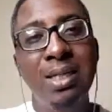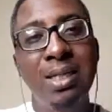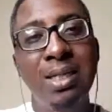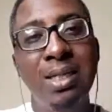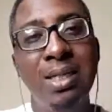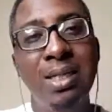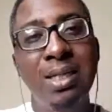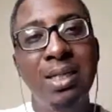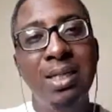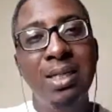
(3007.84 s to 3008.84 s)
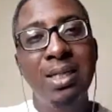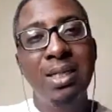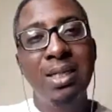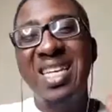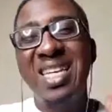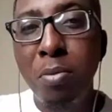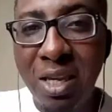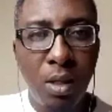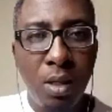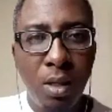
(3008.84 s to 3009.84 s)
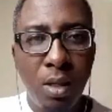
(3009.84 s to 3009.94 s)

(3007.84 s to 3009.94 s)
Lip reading: The day you stop giving him that money,